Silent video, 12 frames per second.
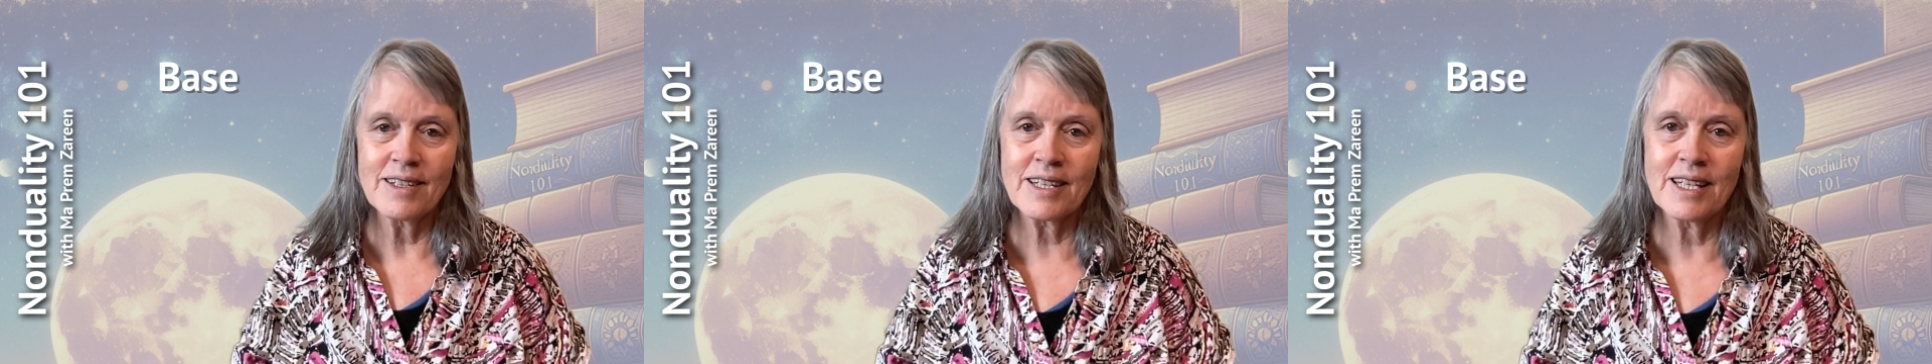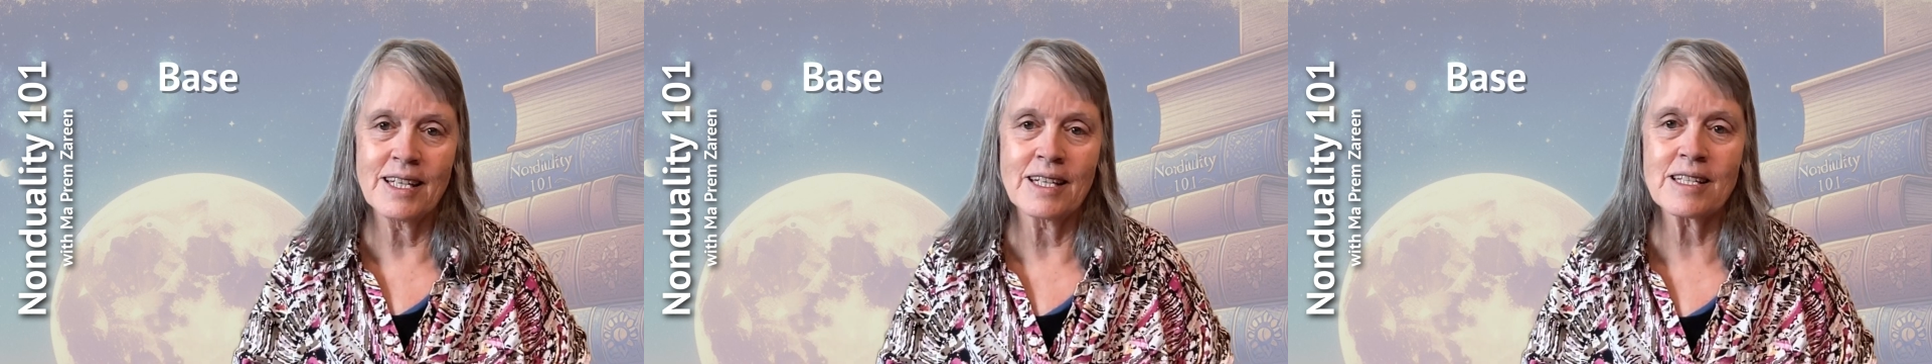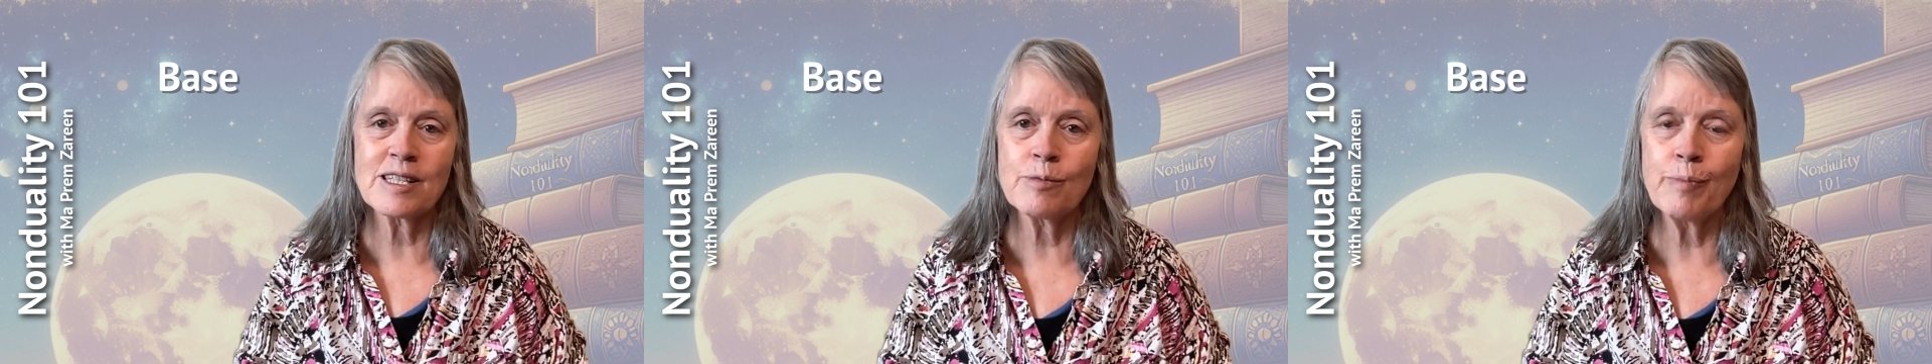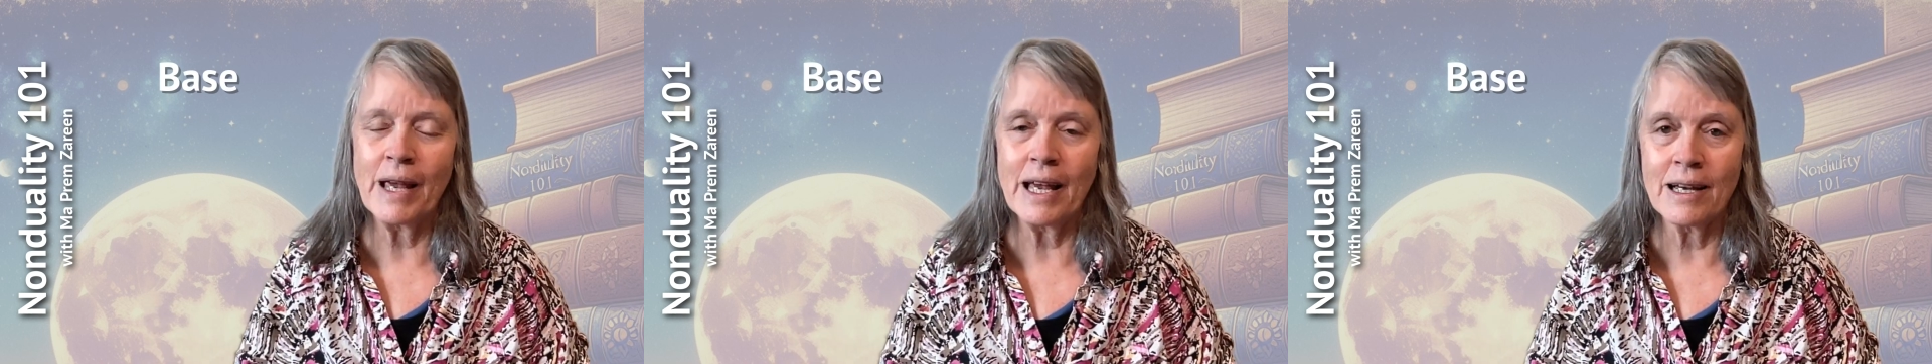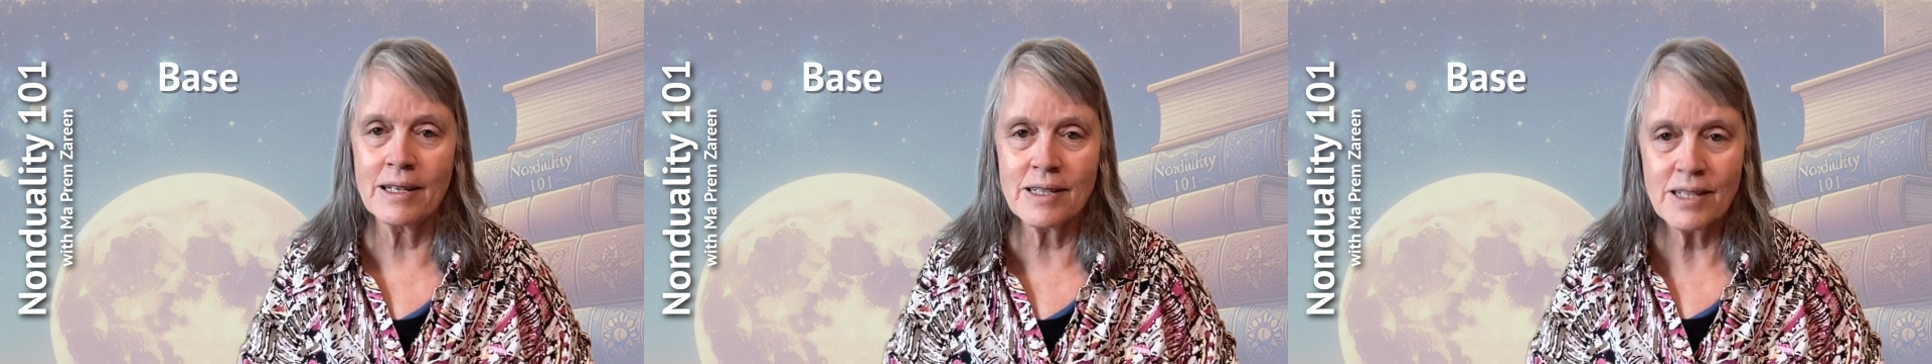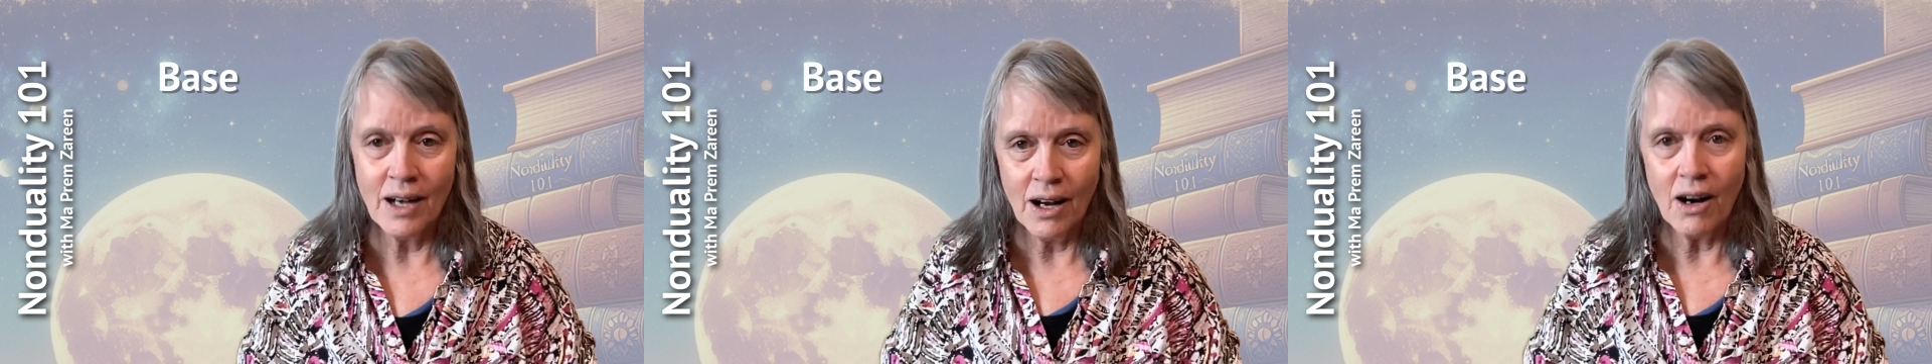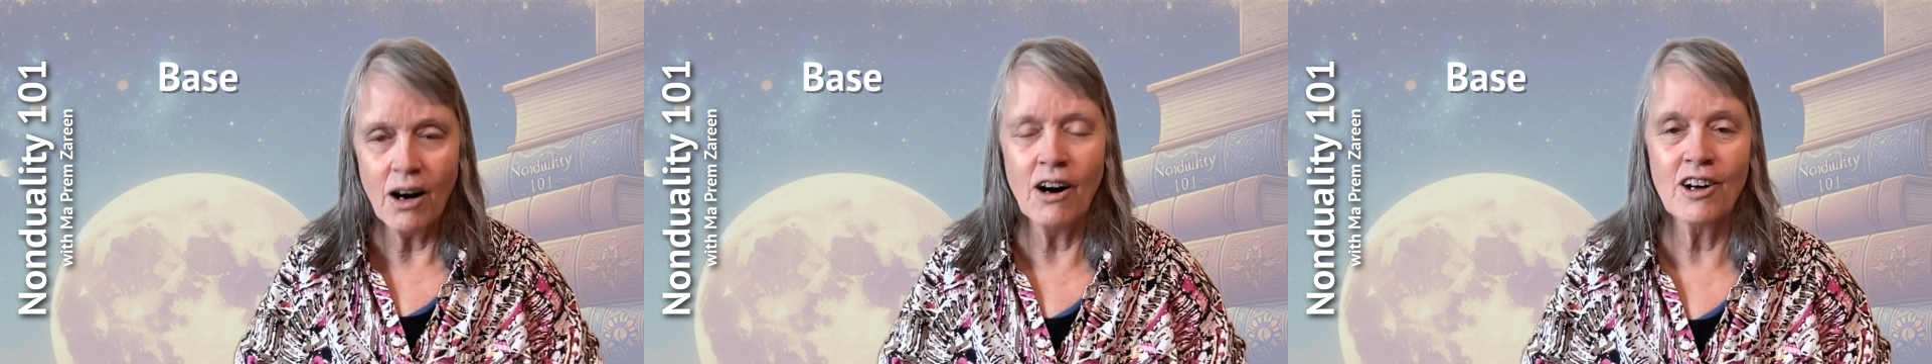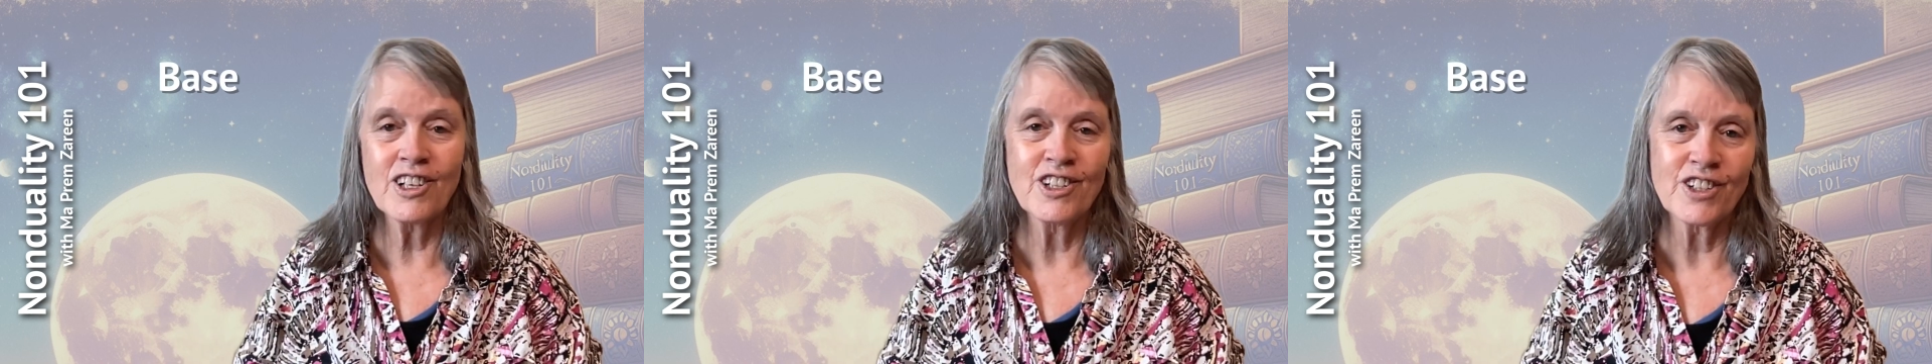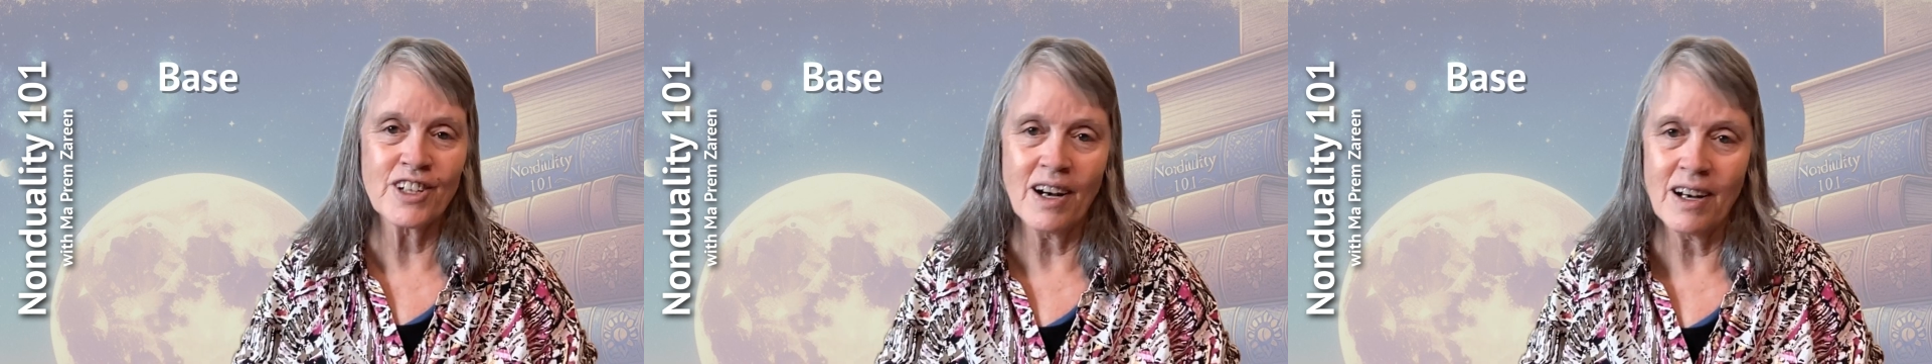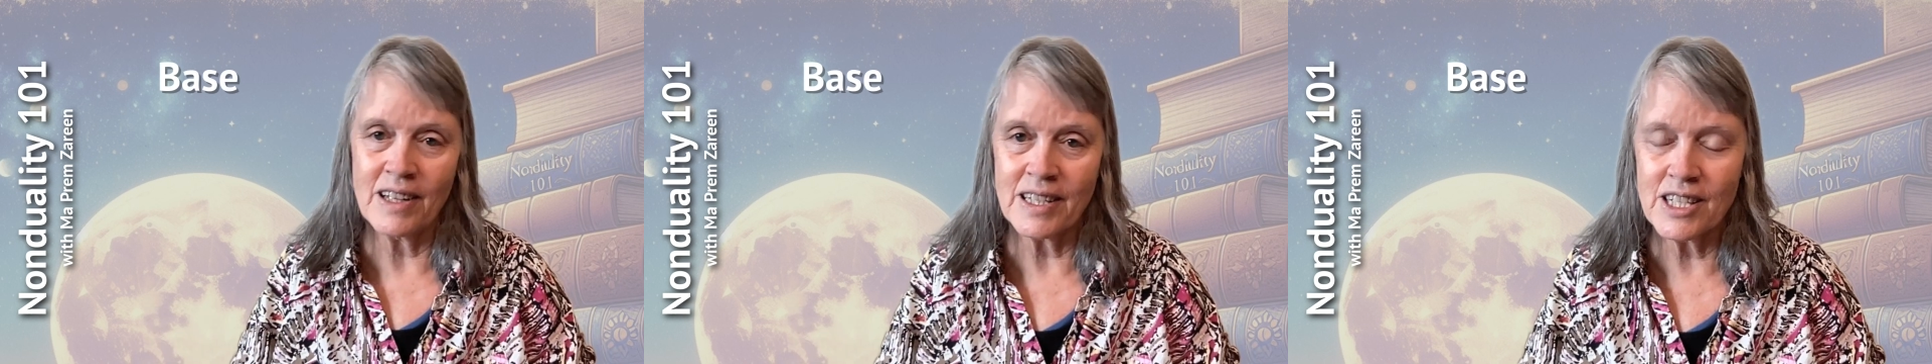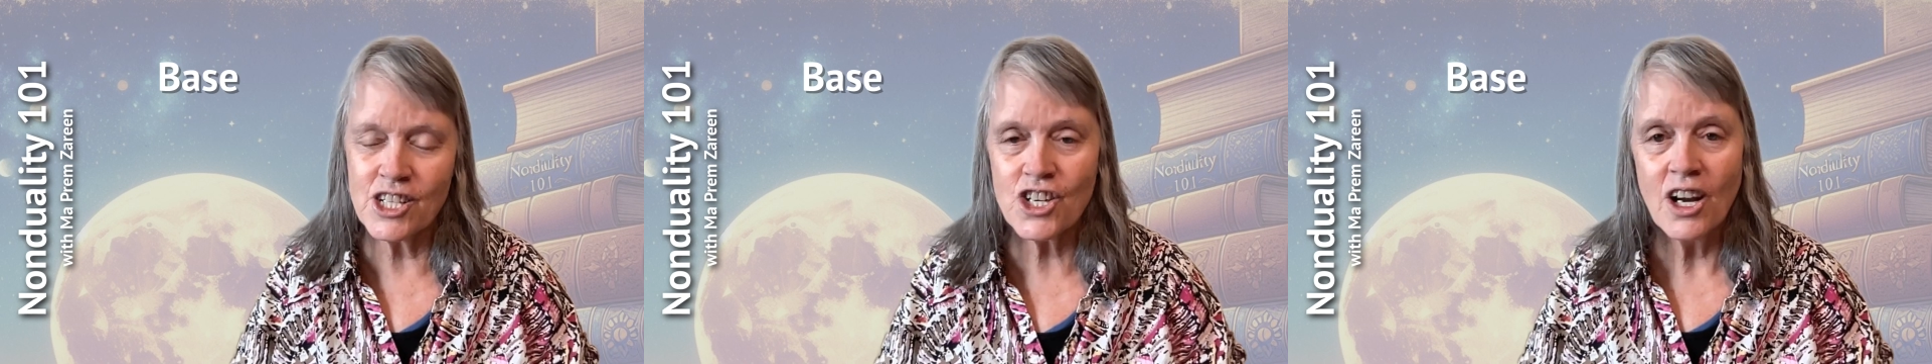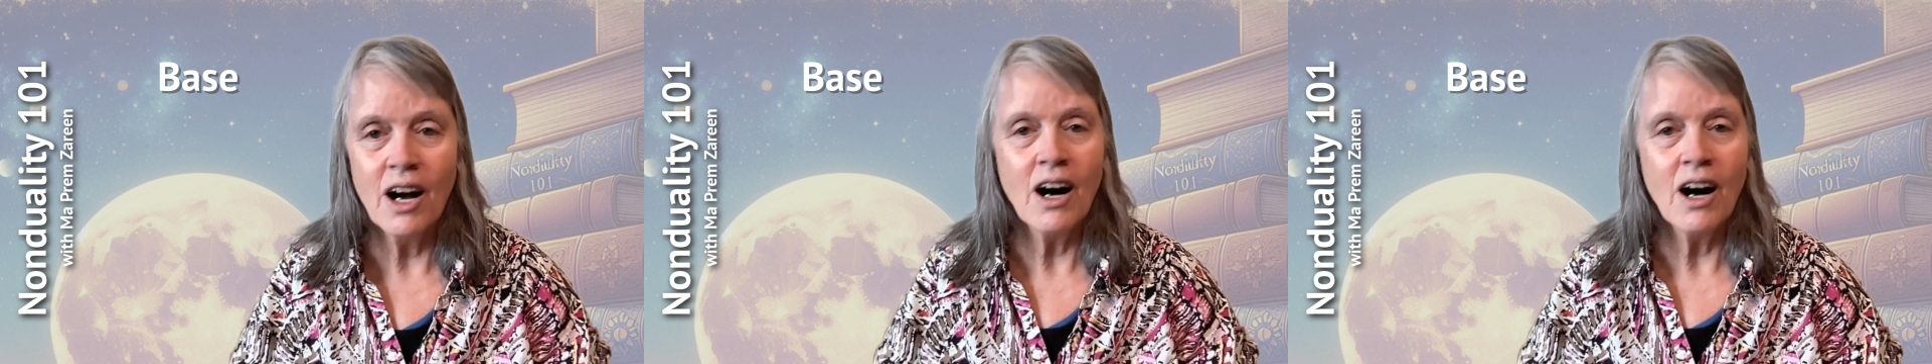can expand. All your knowledge,